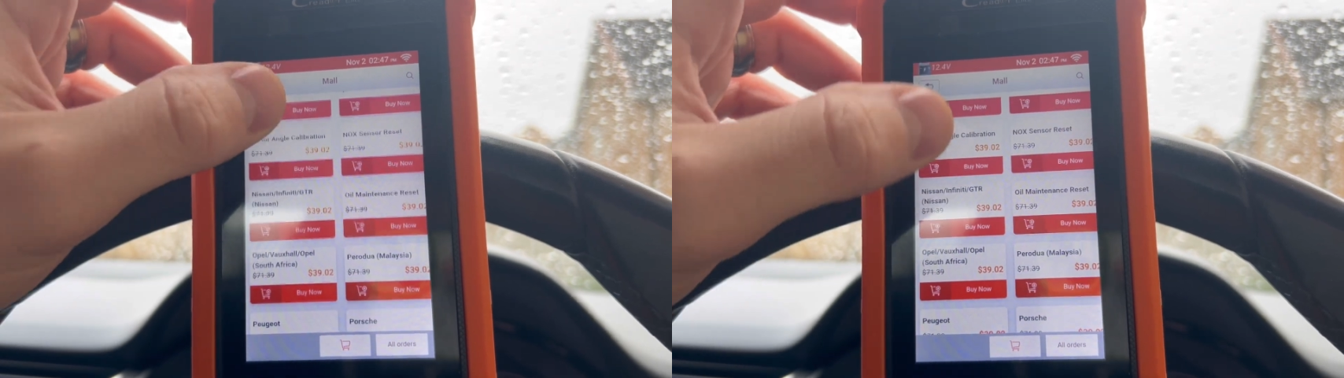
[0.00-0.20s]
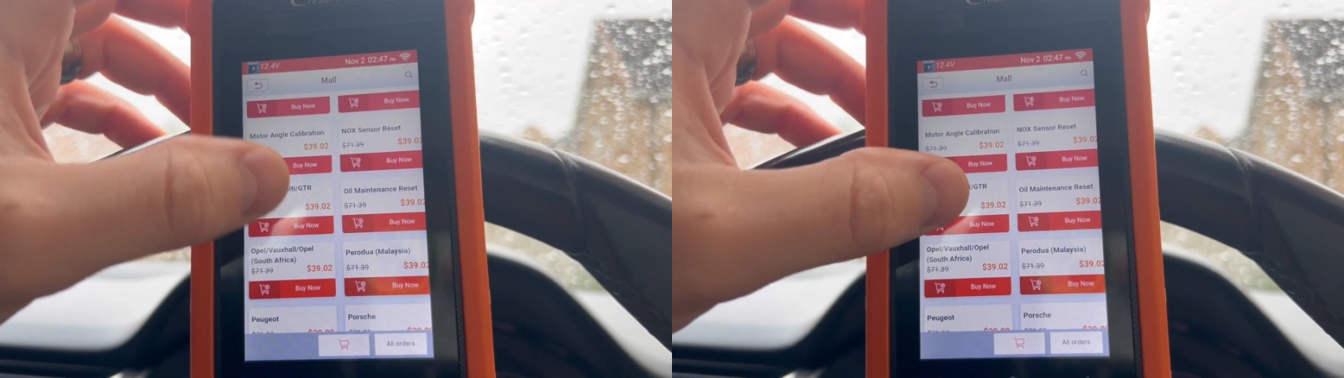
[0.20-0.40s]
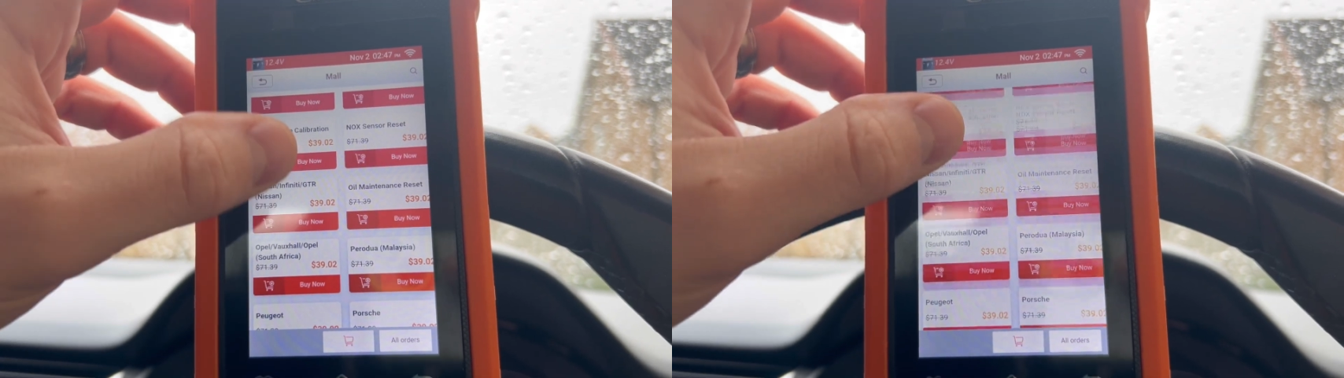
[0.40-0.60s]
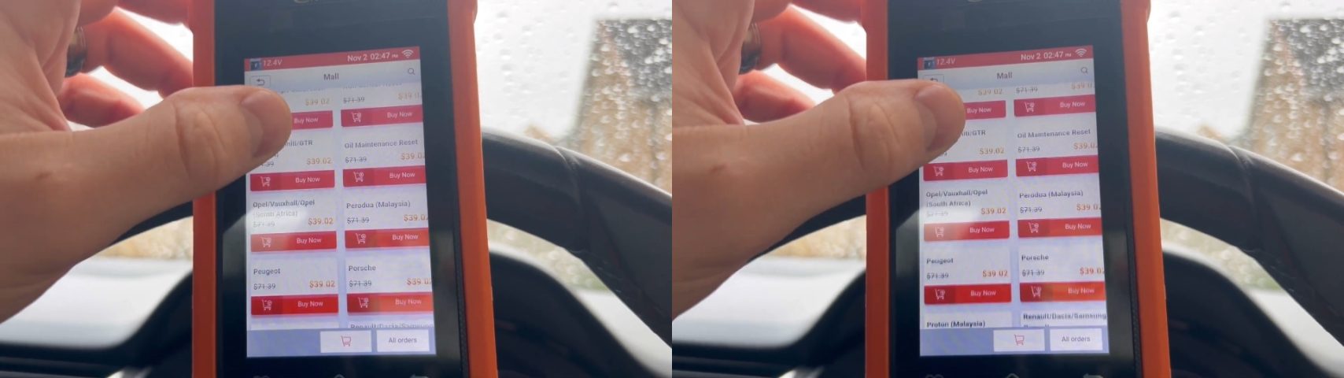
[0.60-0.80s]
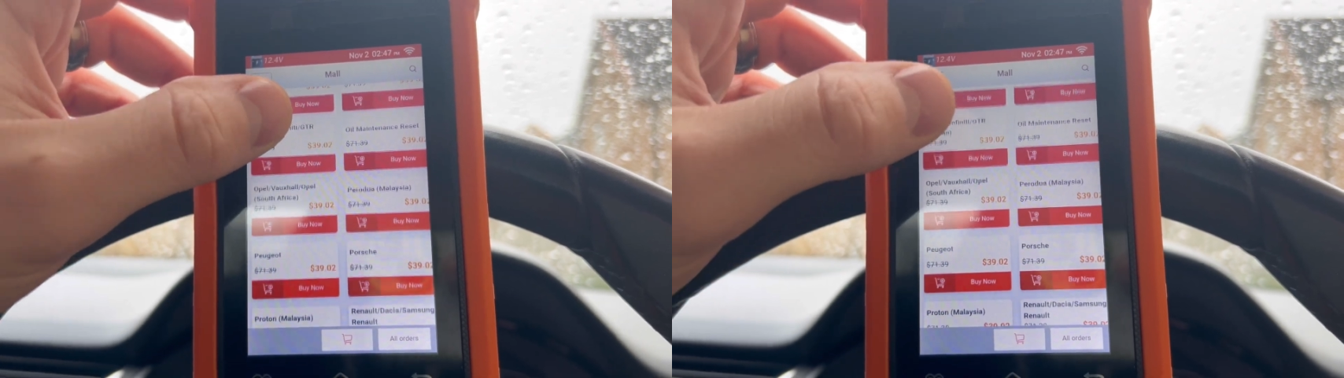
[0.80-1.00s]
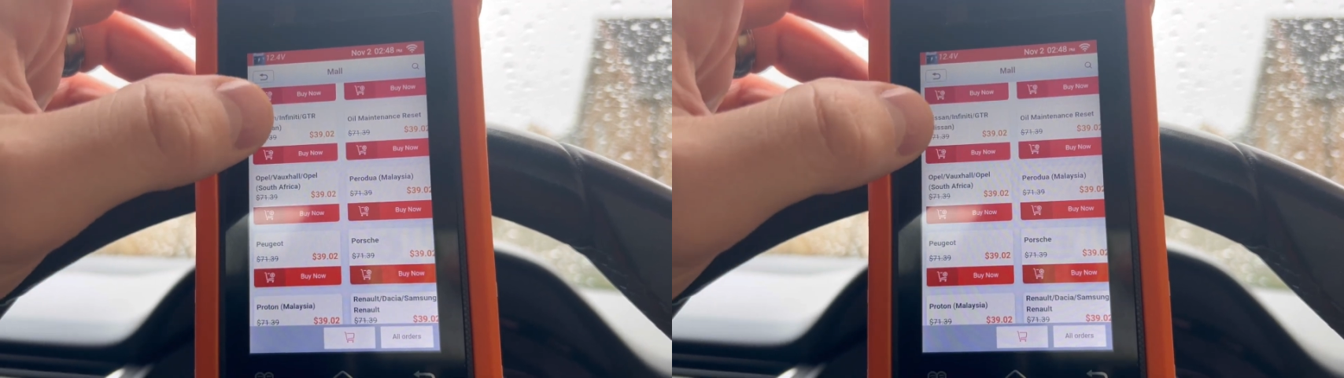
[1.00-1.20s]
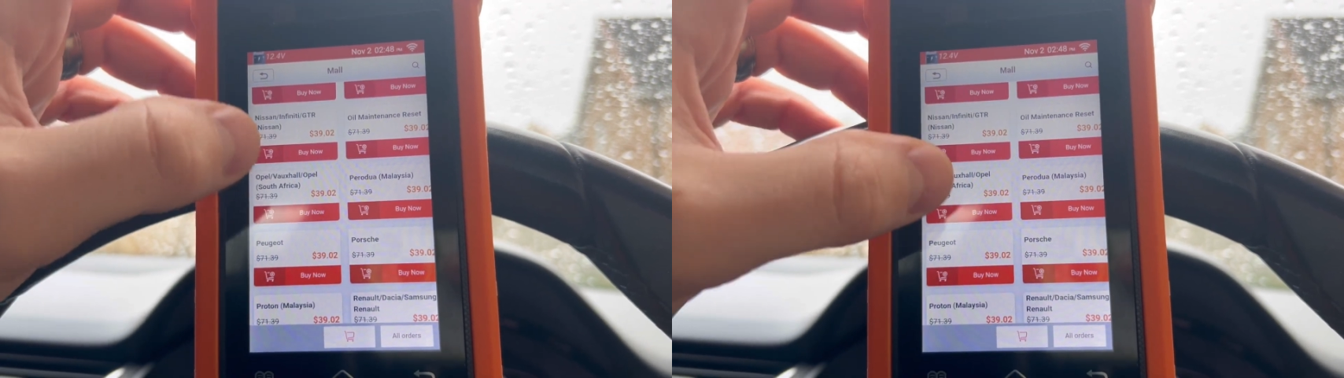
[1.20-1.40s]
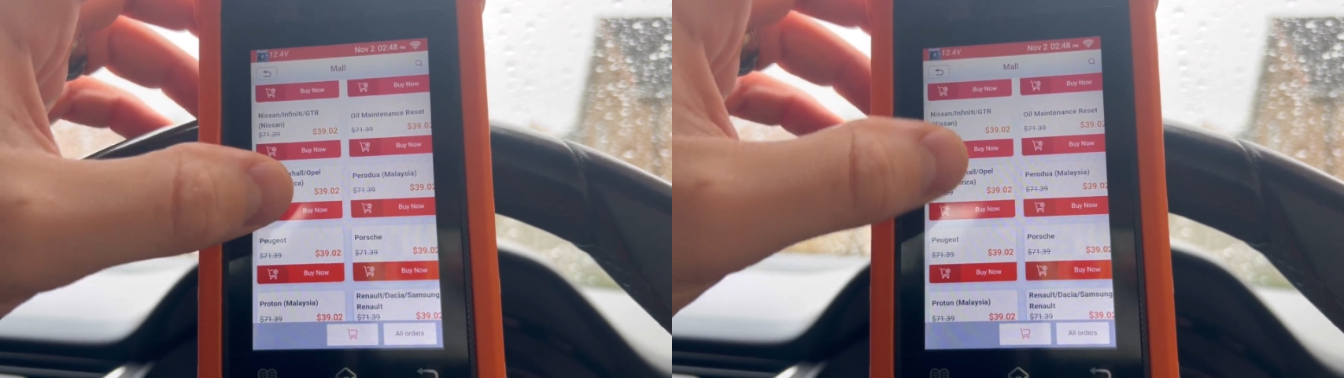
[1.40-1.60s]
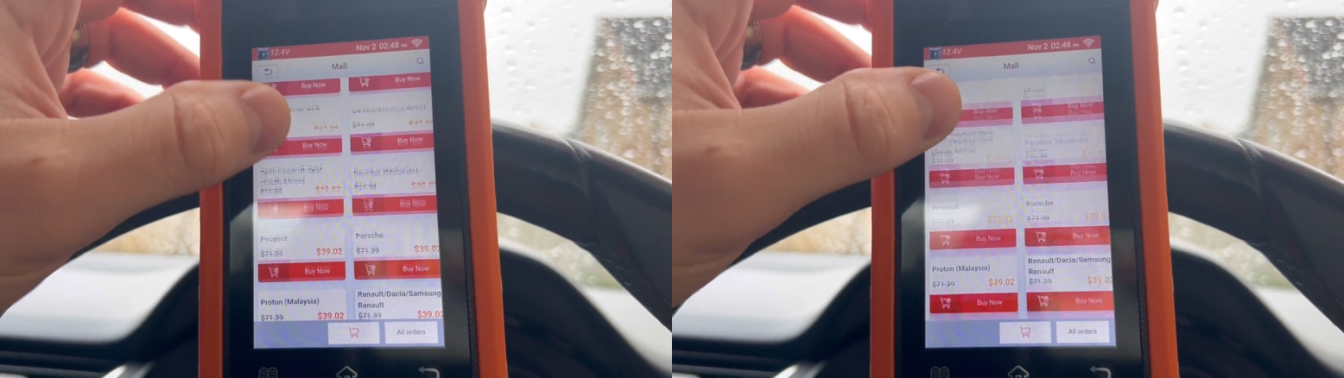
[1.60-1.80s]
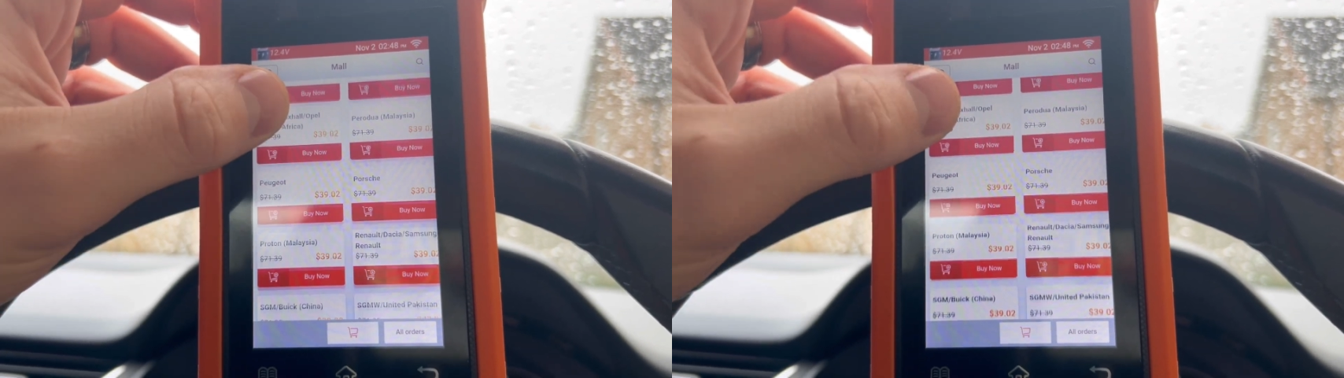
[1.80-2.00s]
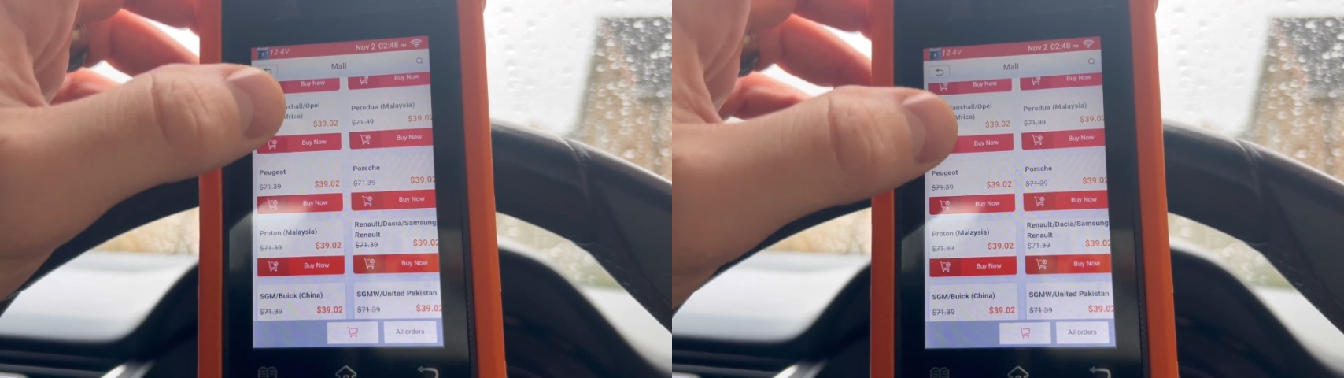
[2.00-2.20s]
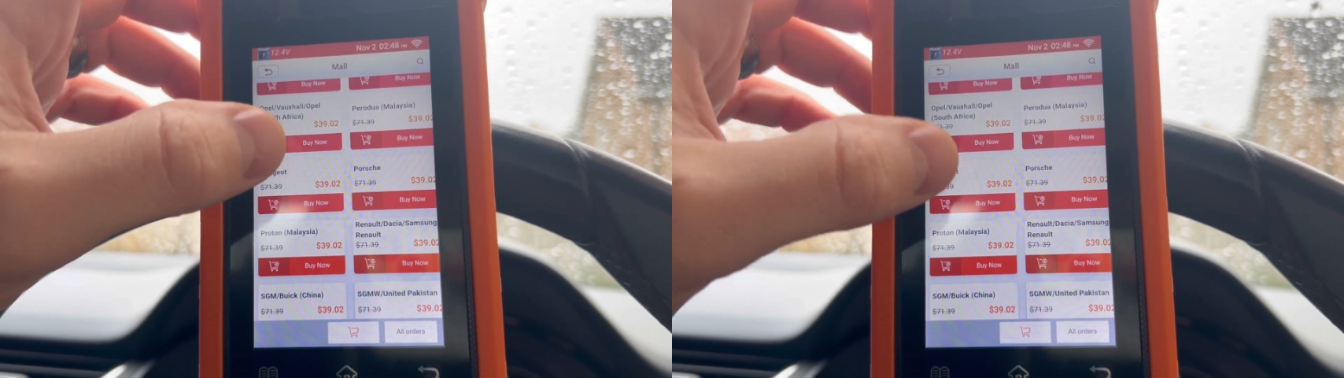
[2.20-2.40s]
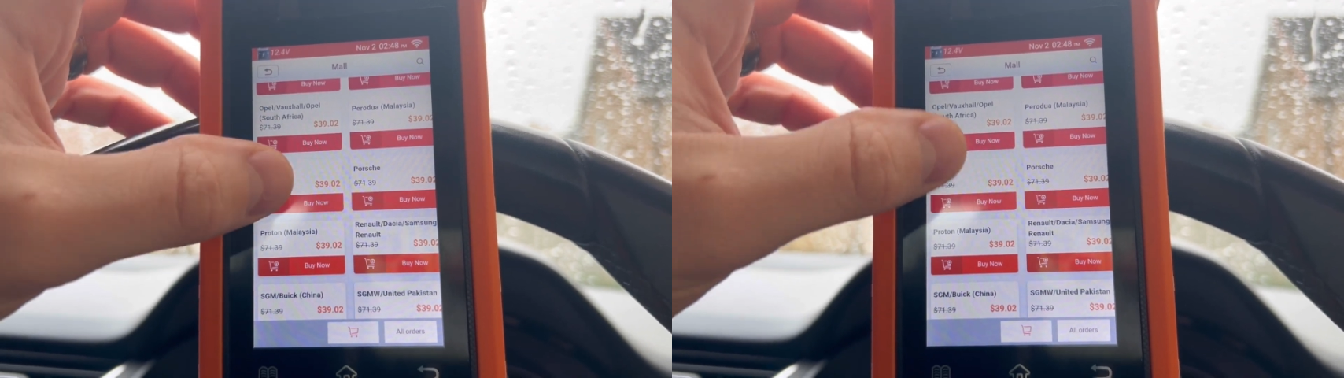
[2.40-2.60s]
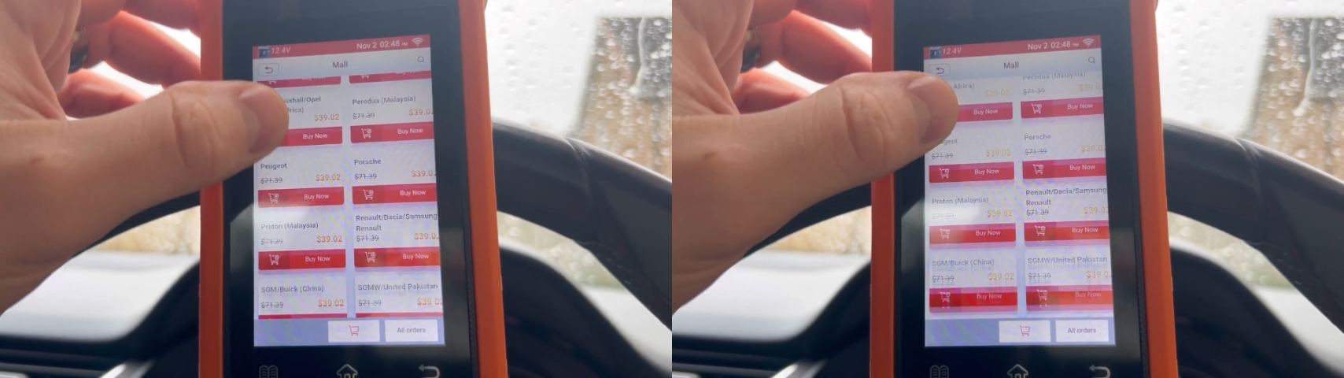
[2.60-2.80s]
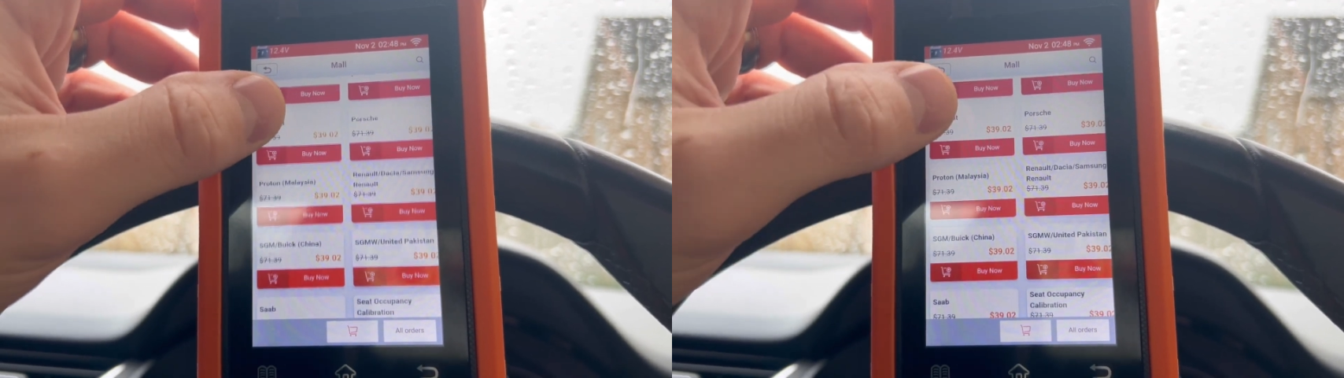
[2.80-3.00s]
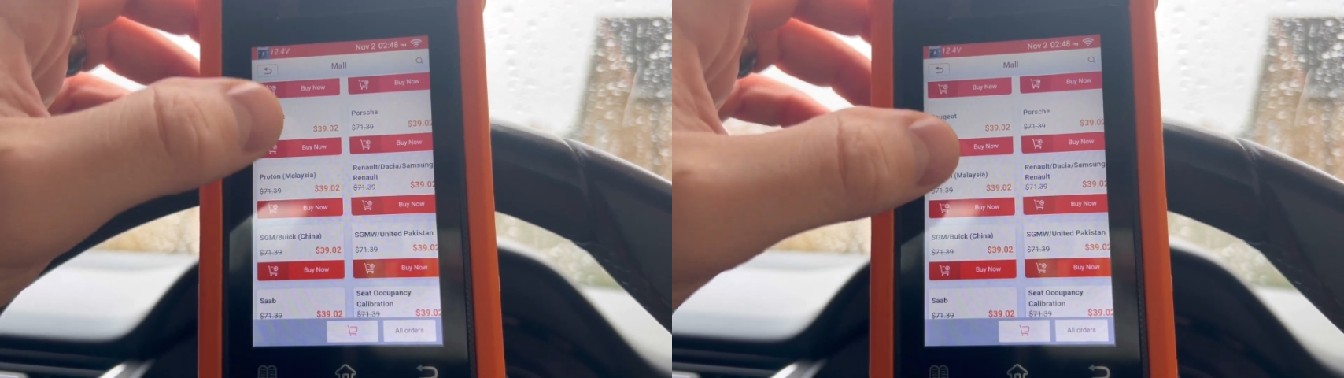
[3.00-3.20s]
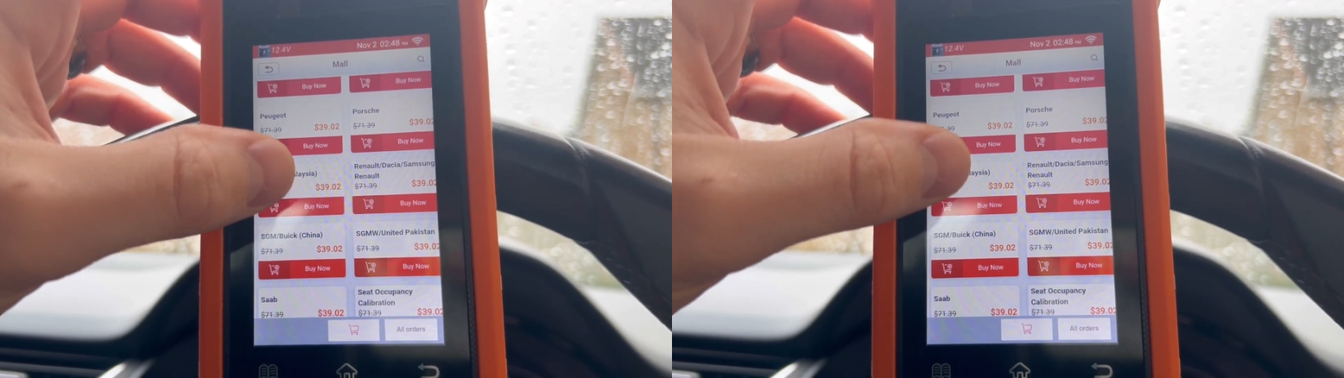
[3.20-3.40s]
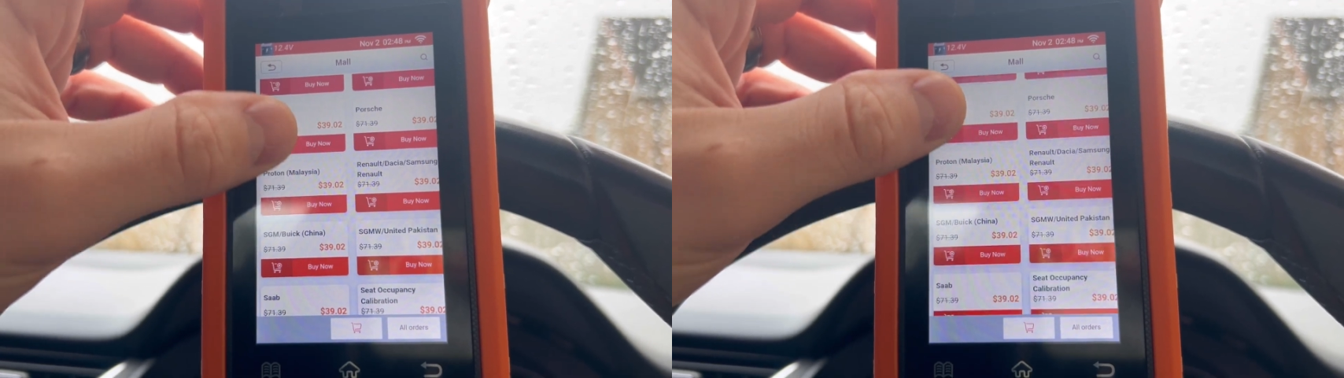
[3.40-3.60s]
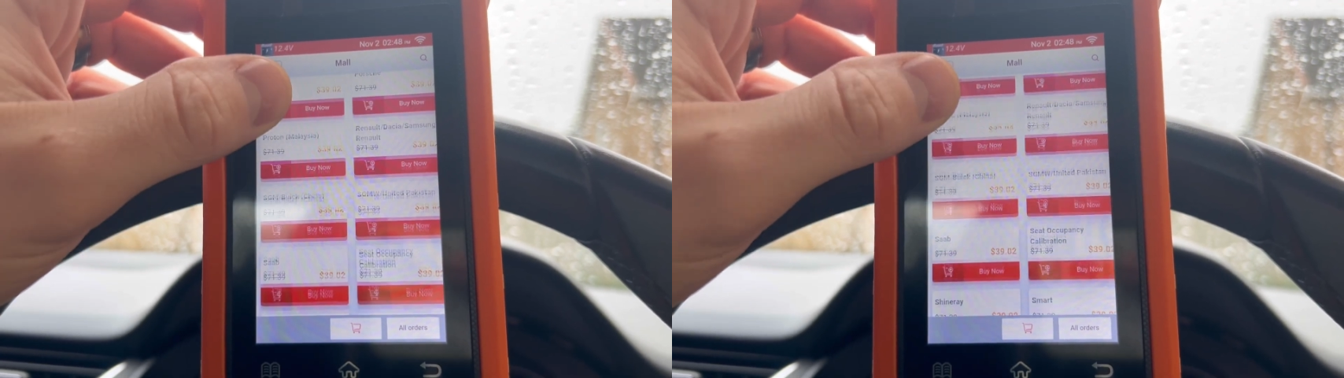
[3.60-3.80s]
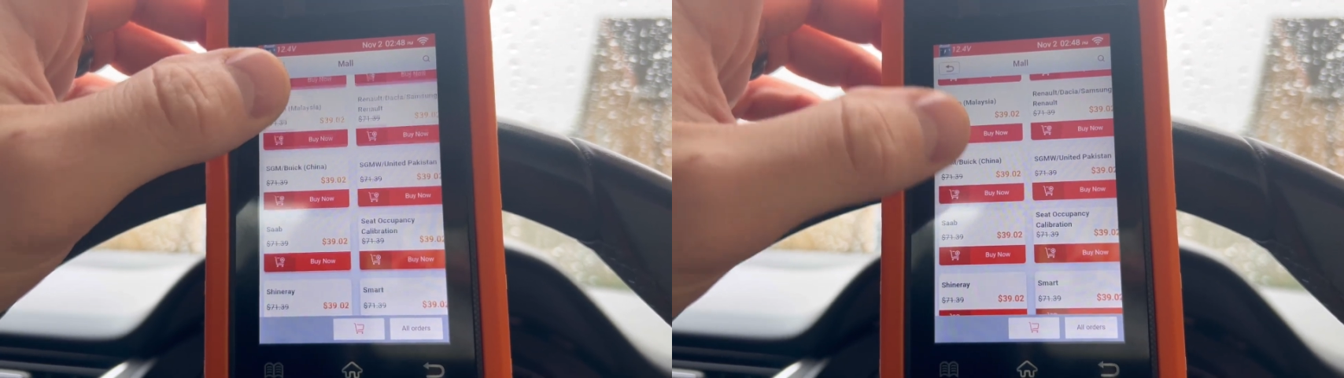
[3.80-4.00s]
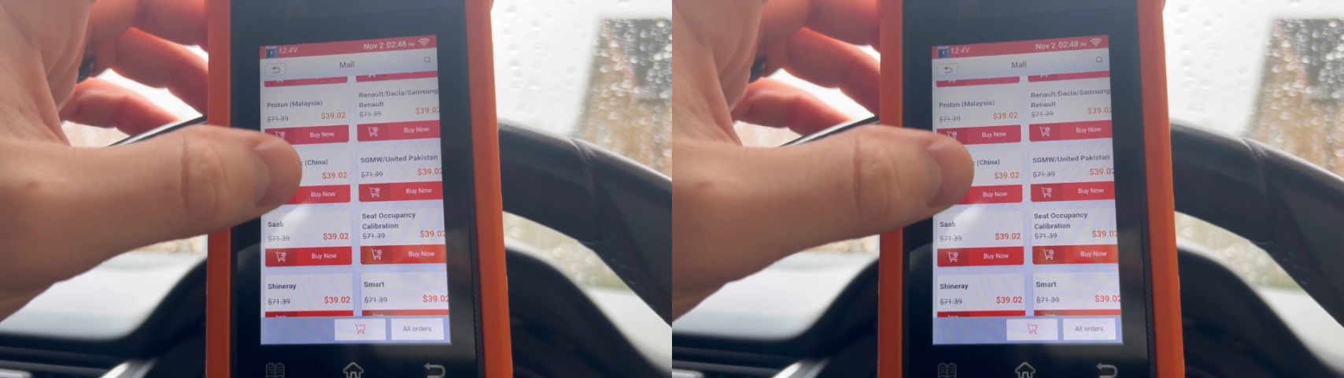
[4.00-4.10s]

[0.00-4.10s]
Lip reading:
(no speaker visible)